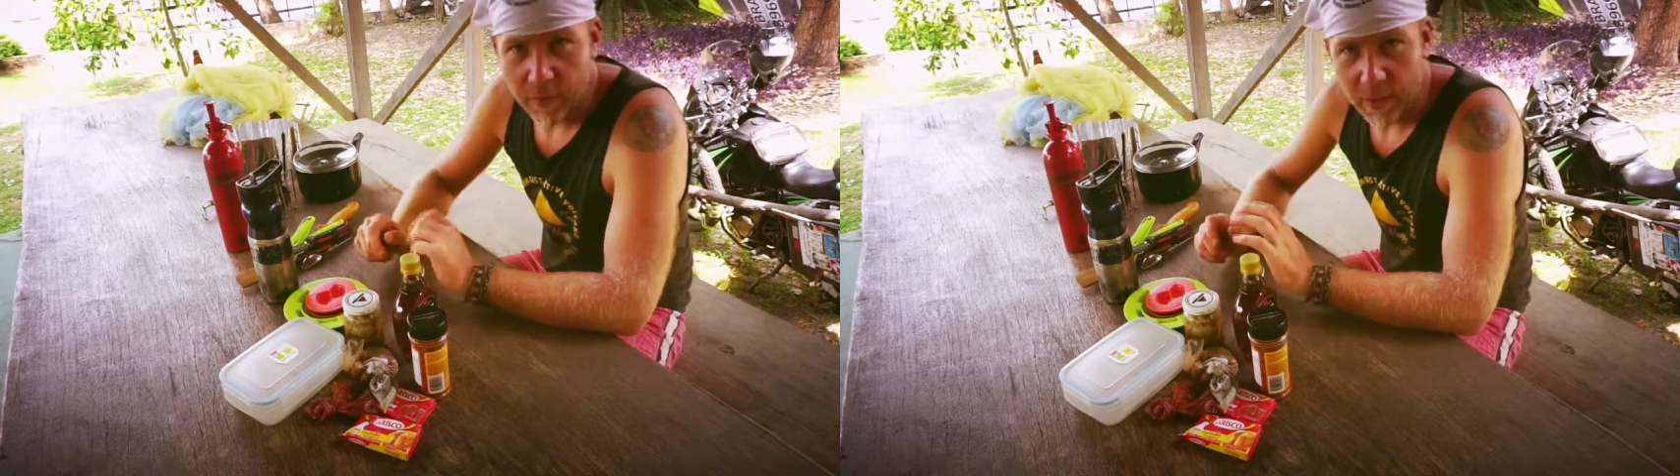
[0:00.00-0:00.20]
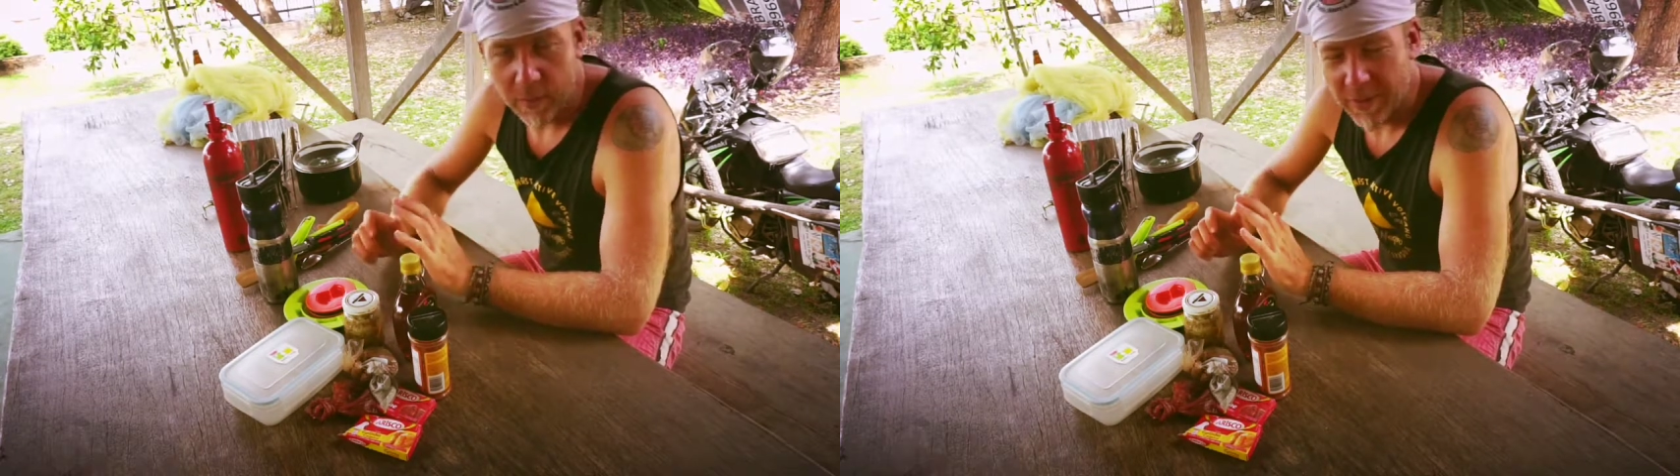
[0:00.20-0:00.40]

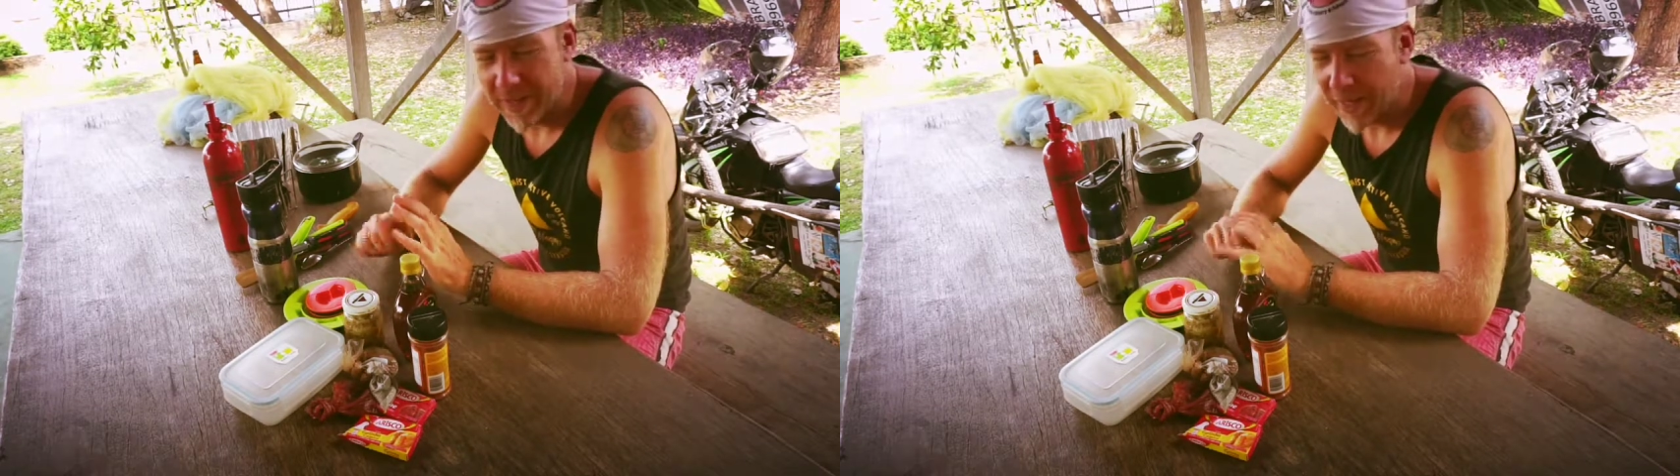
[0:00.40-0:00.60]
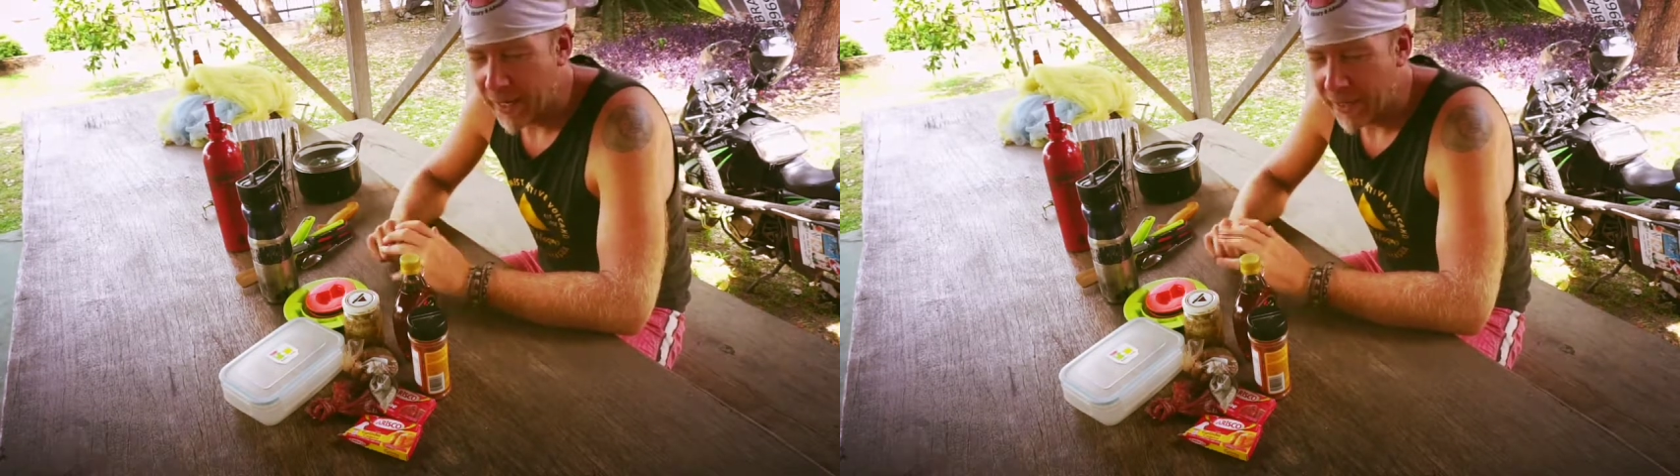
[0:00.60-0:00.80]

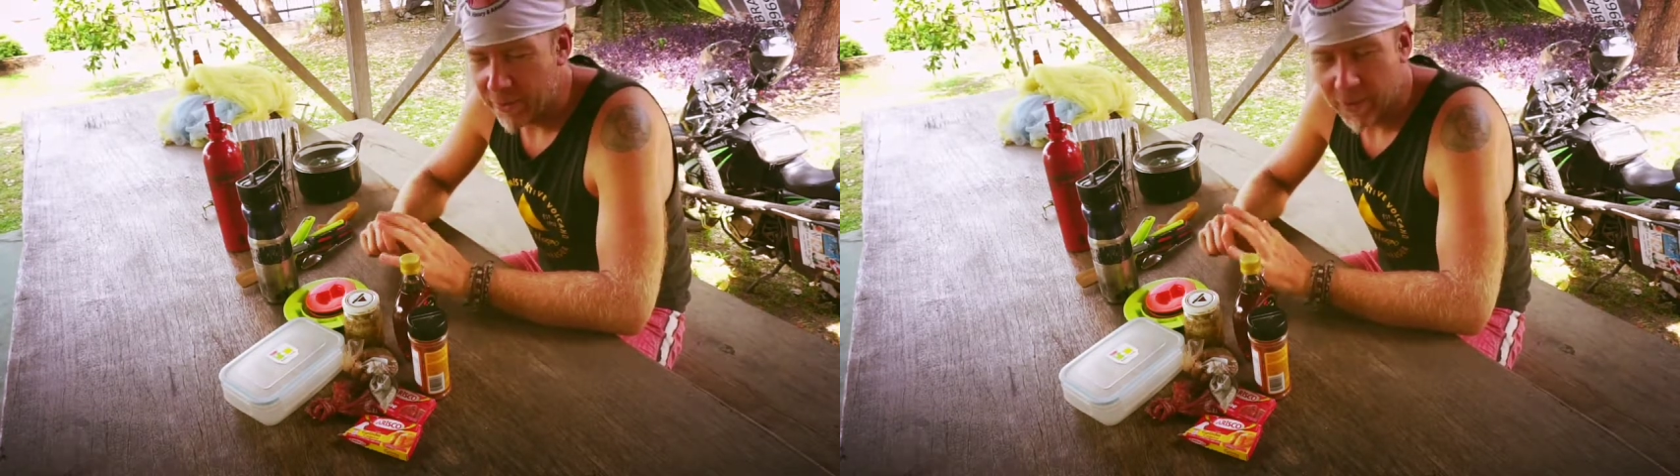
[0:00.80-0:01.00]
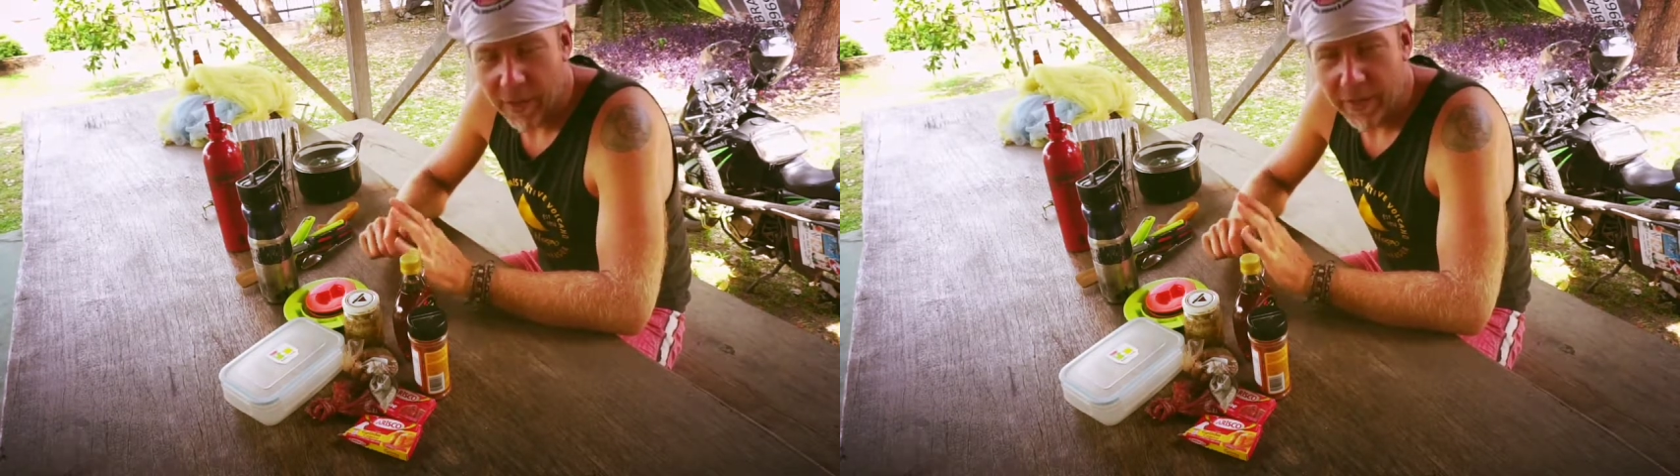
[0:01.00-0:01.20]
Maybe, I
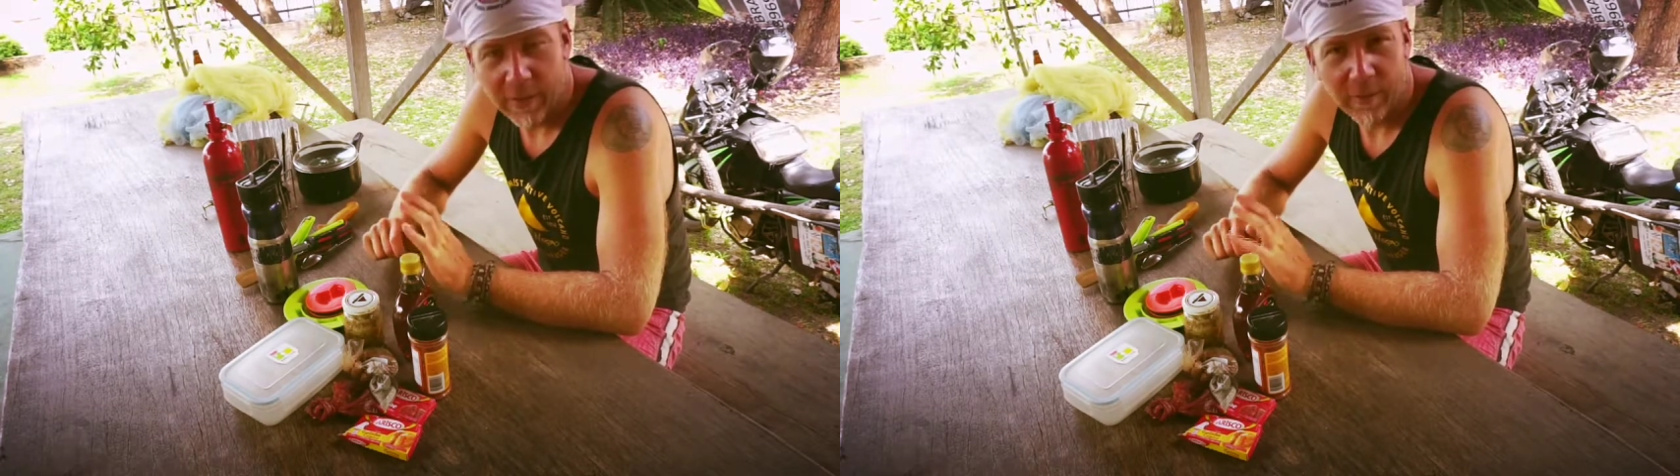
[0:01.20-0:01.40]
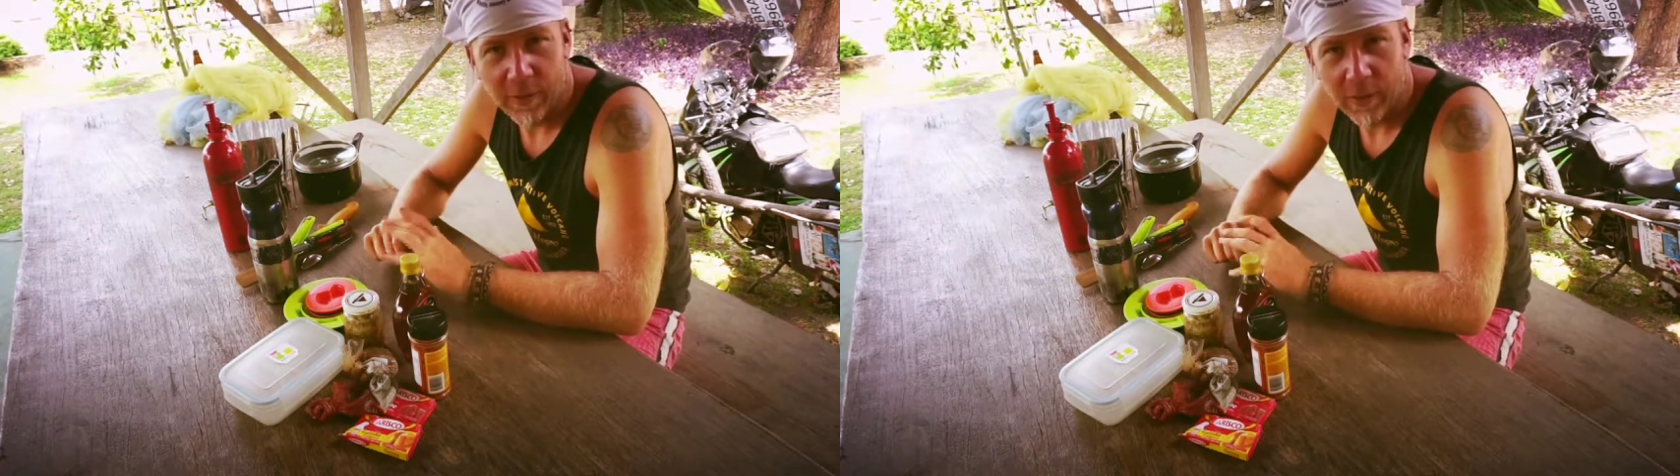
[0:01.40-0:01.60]
don't
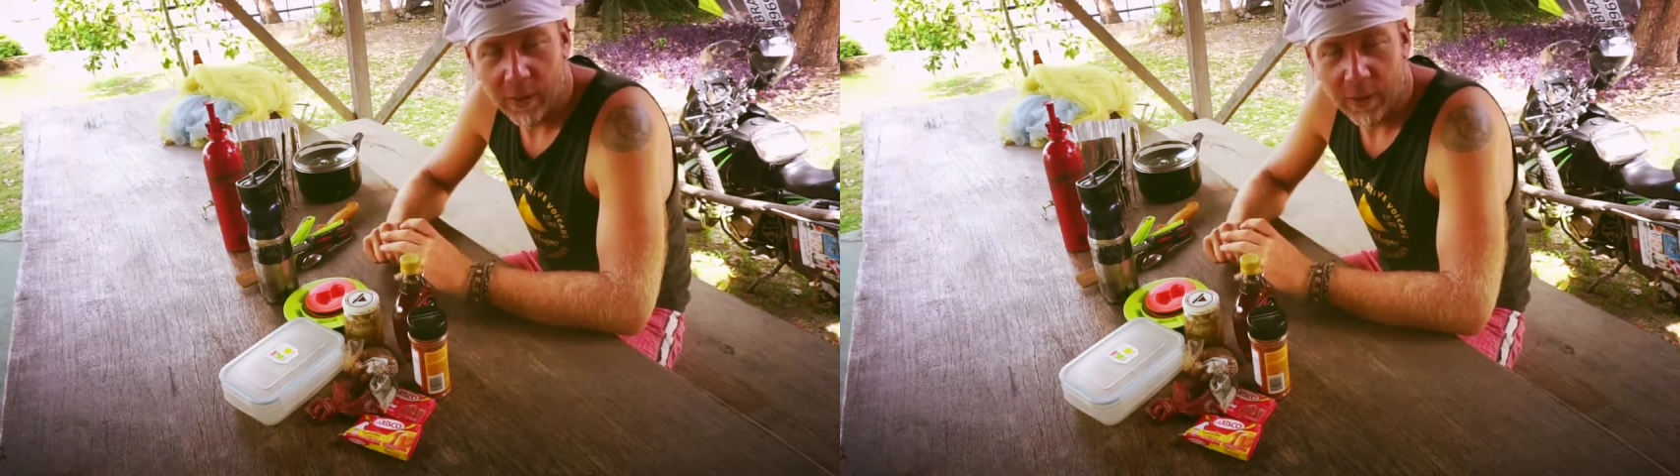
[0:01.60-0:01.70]
even know,